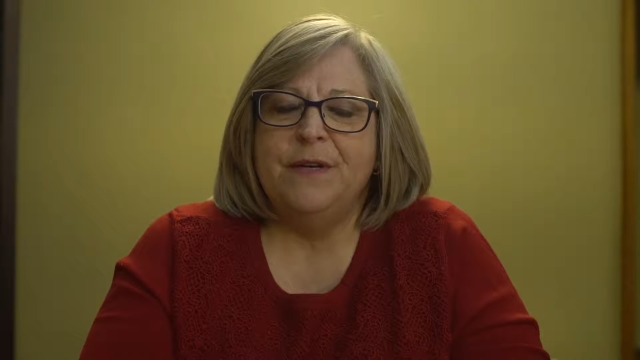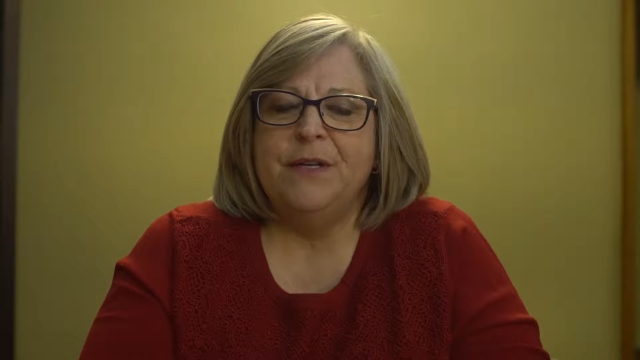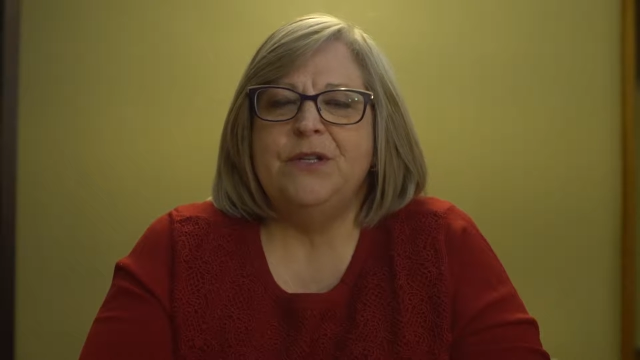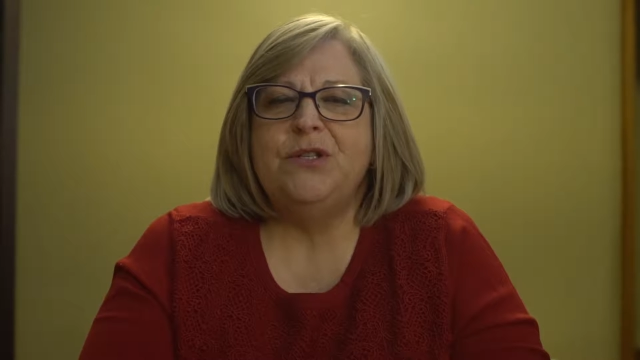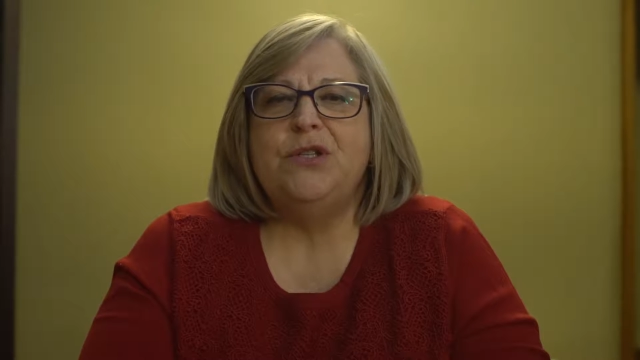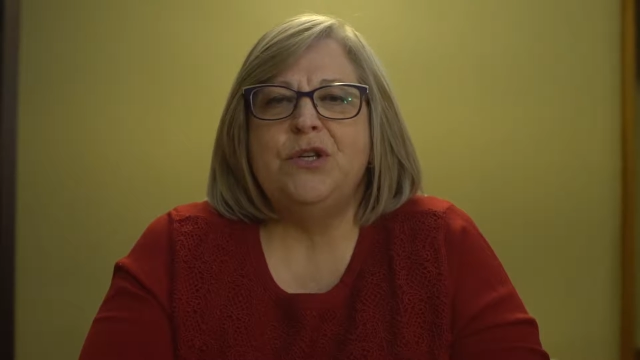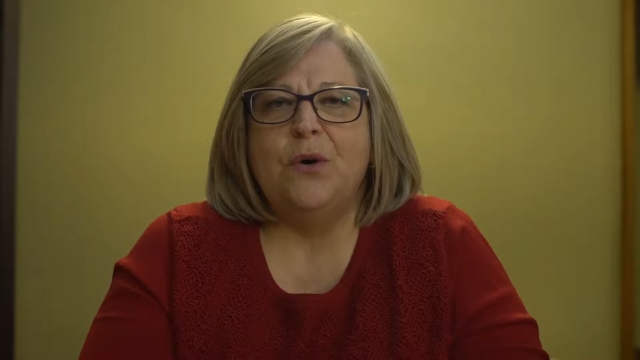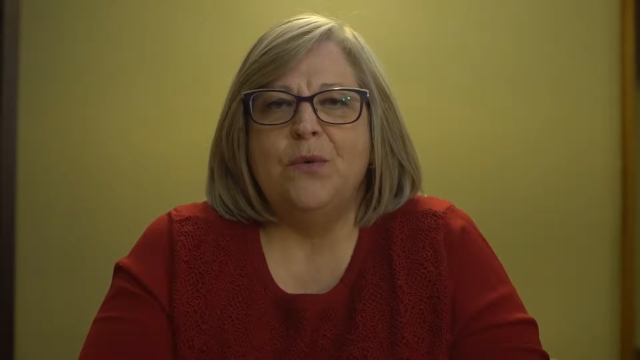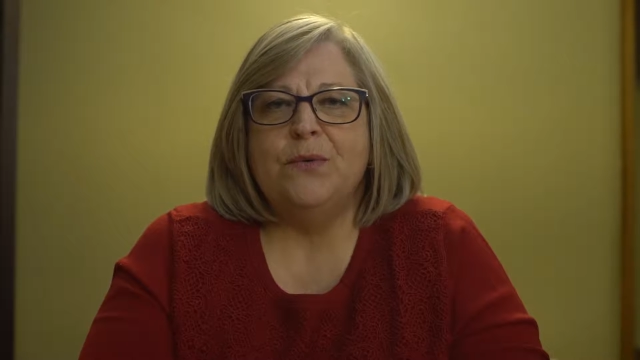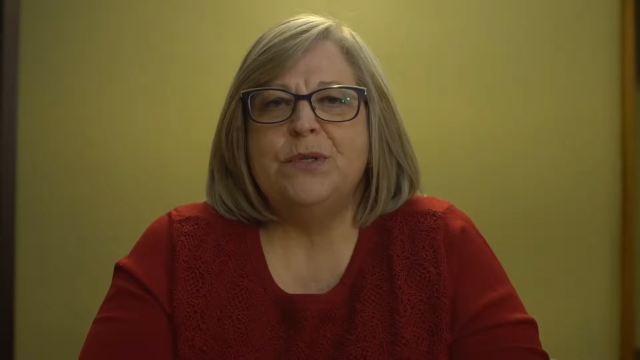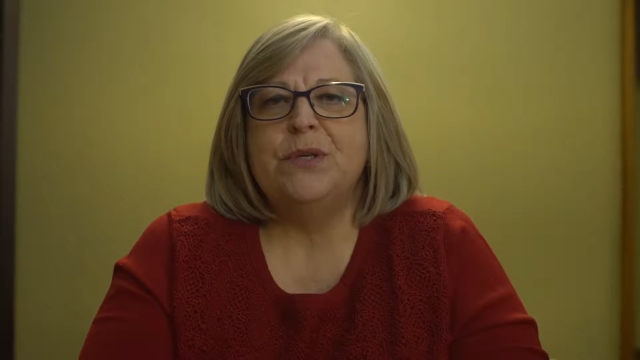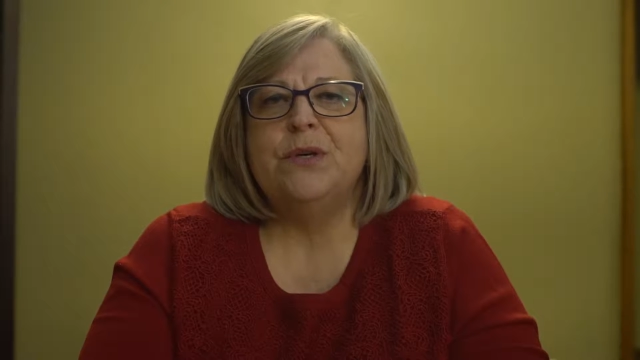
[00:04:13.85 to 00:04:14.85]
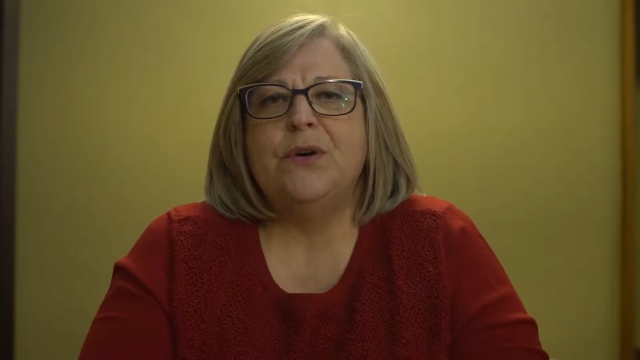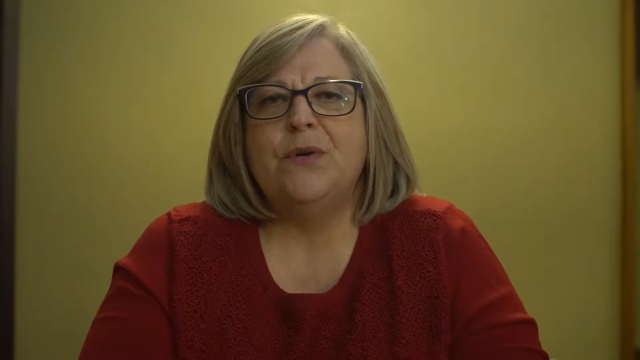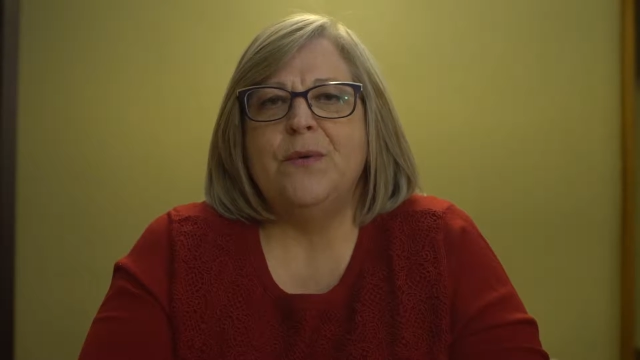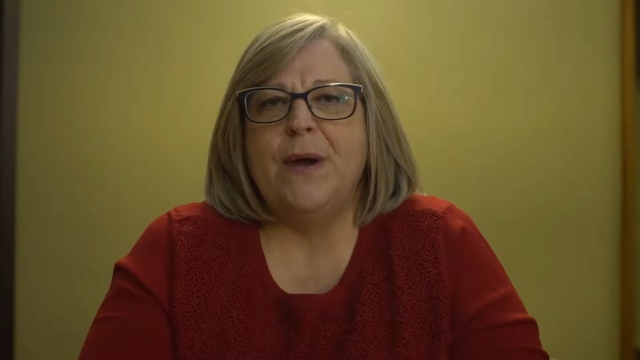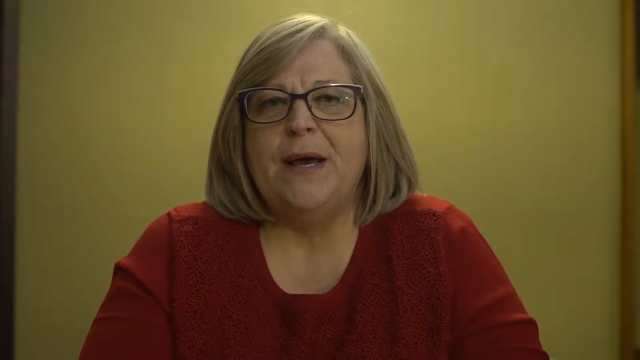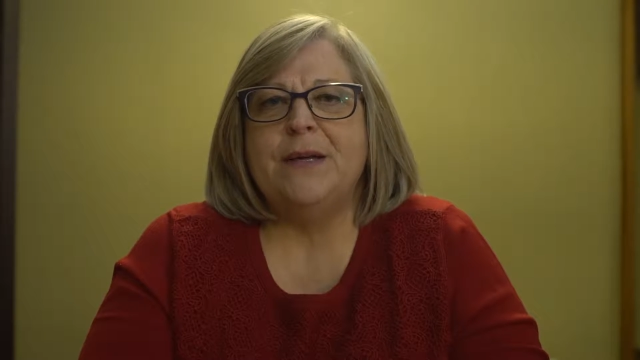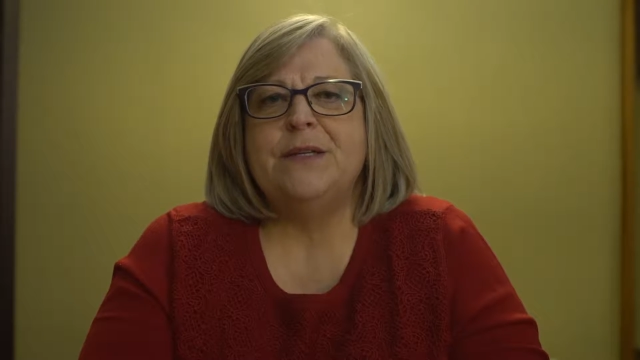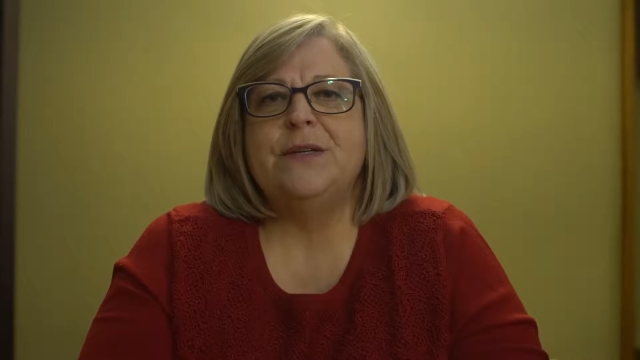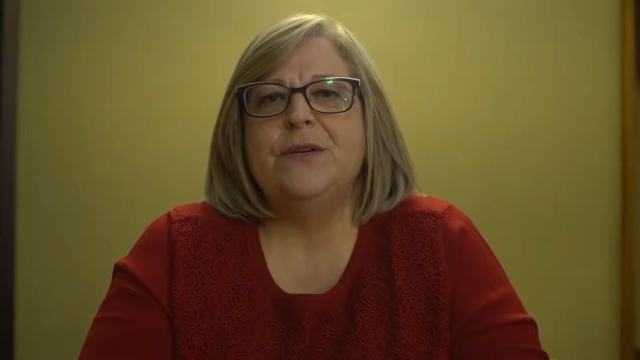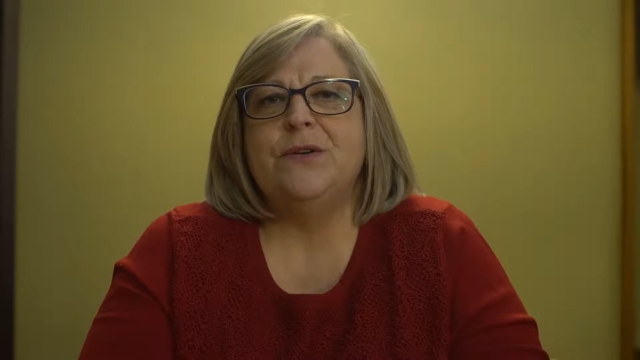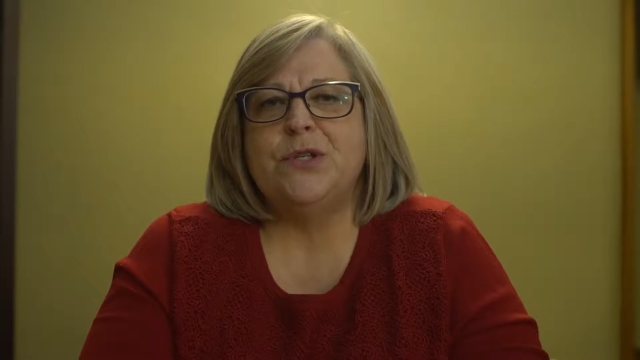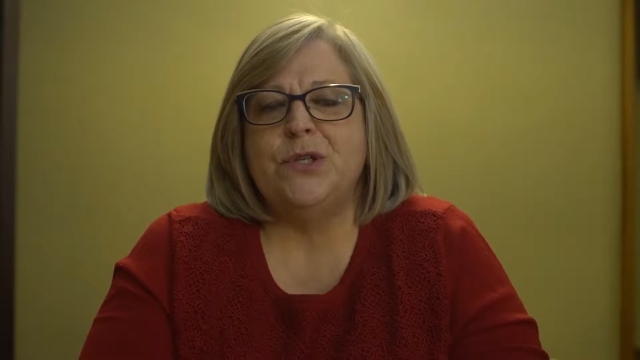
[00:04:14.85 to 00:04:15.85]
is don't correct
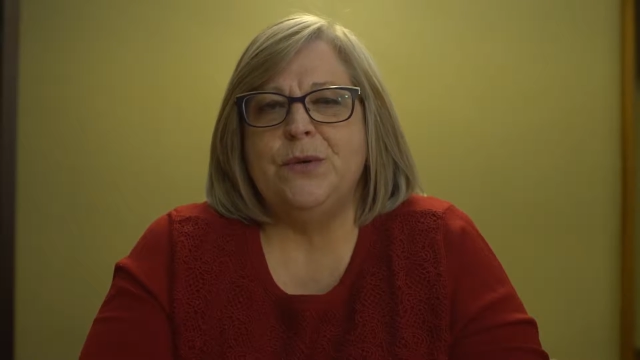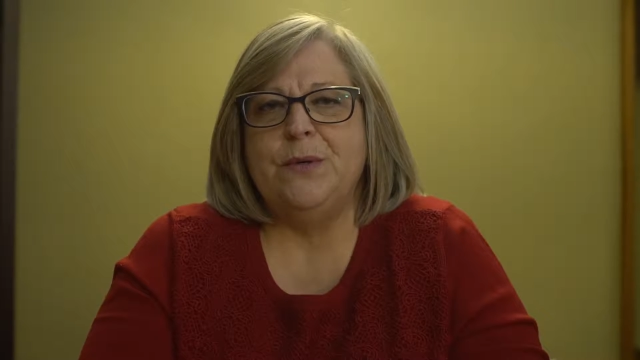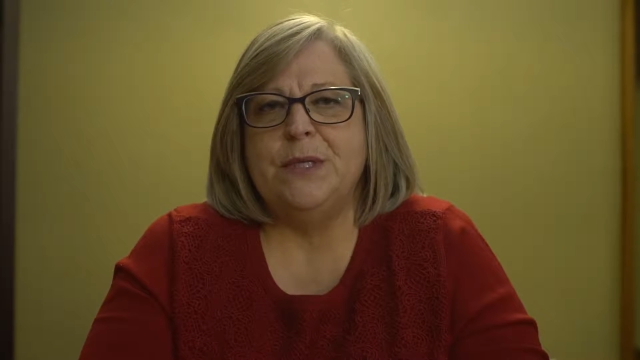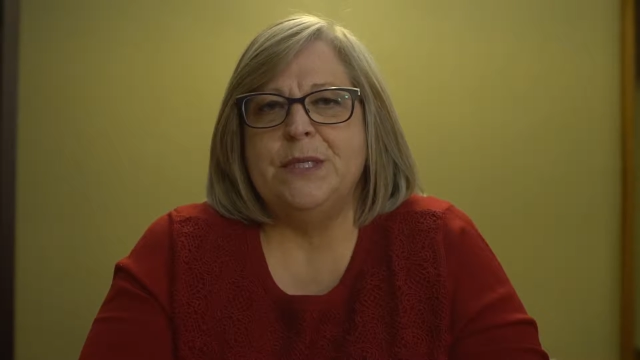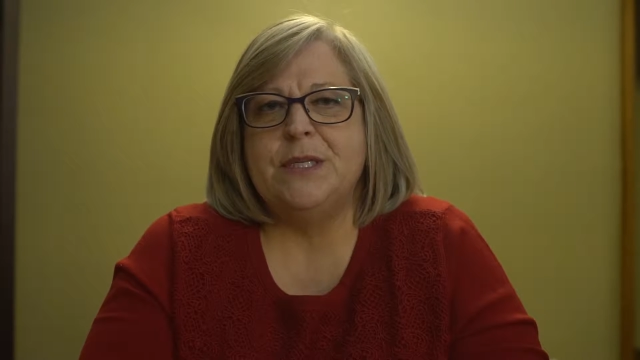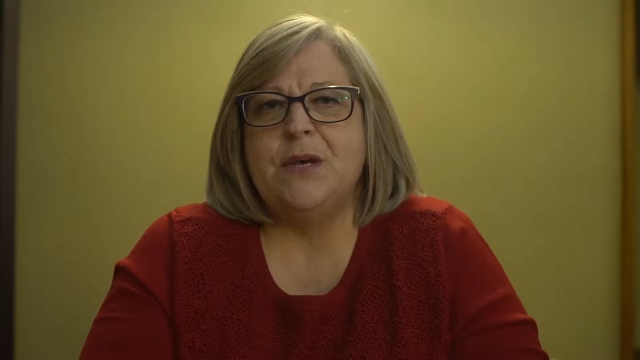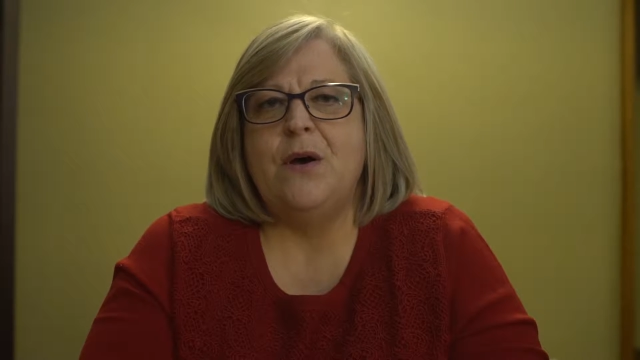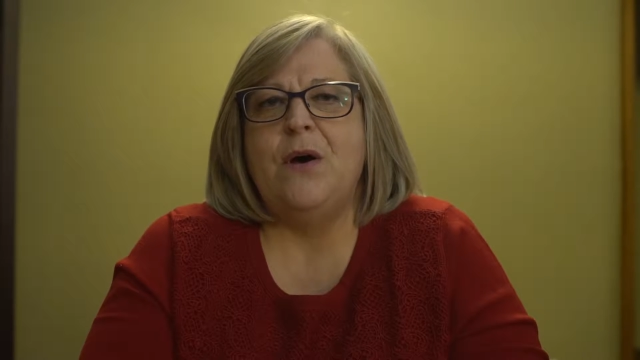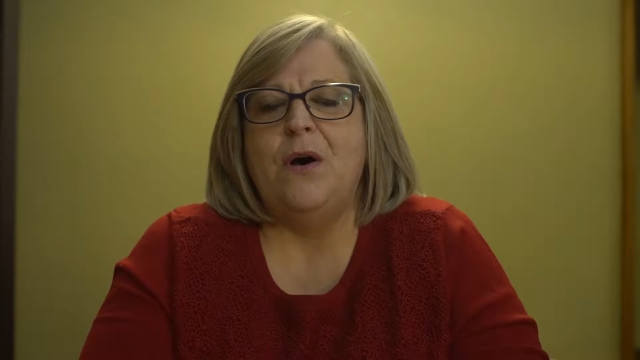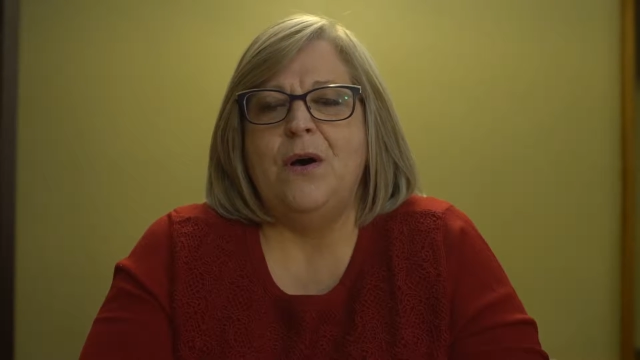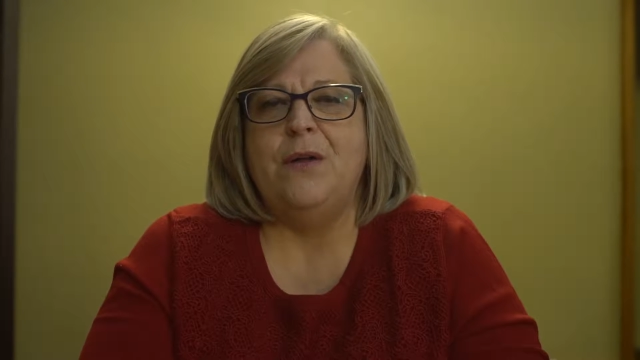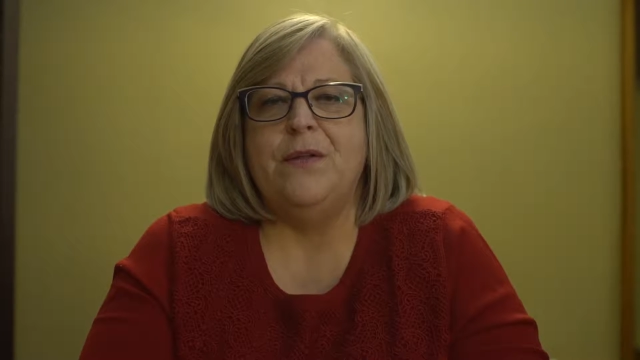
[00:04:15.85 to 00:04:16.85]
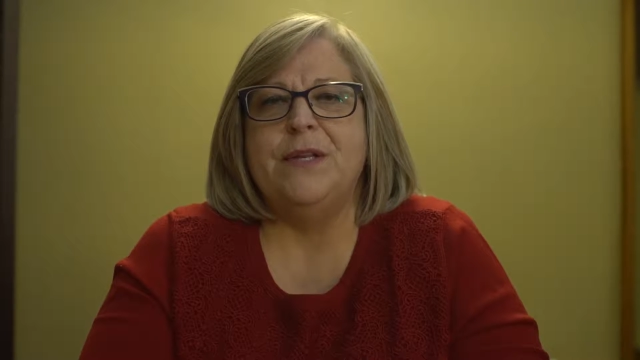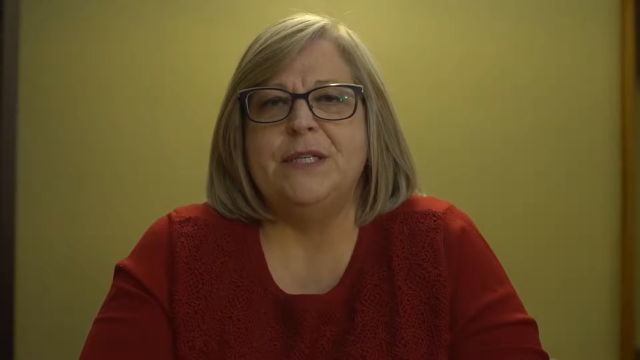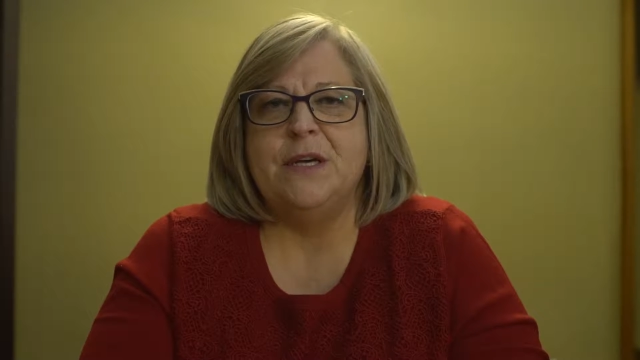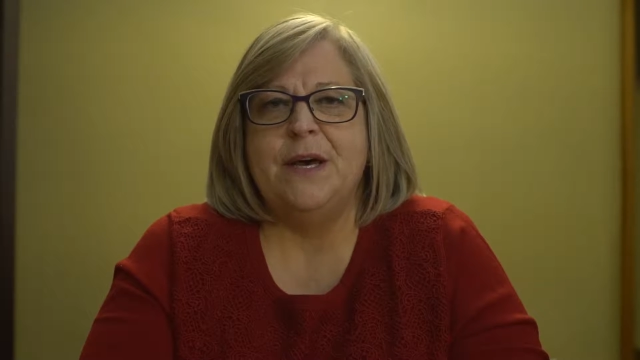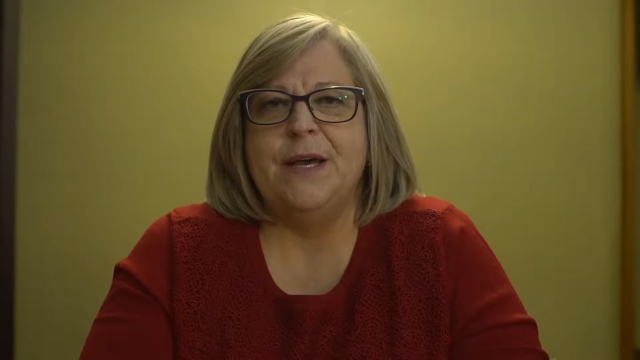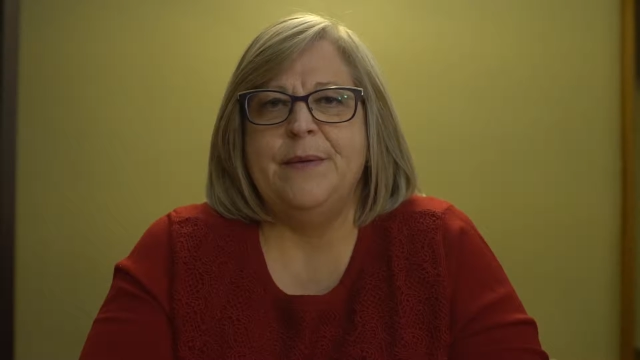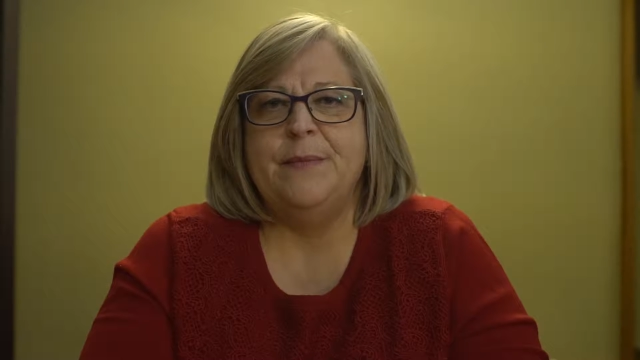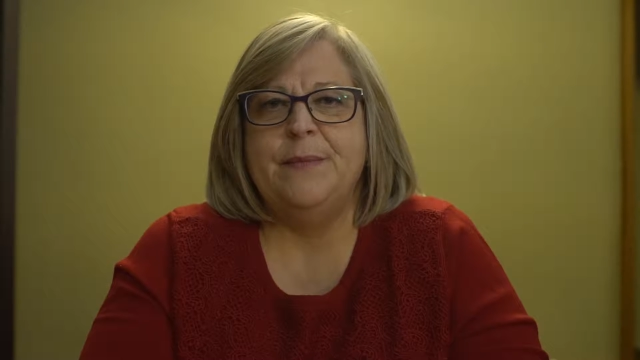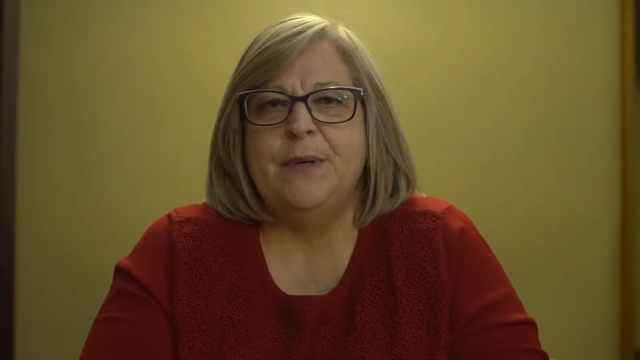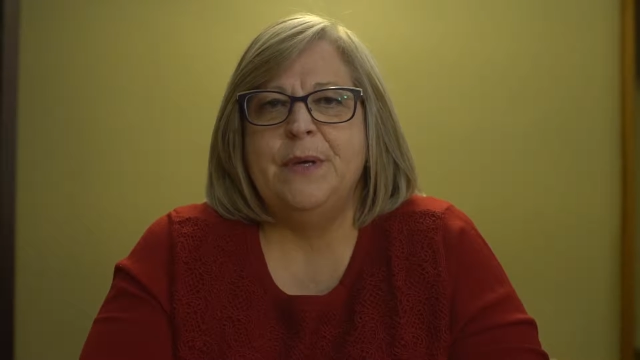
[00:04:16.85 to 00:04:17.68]
your students all the time.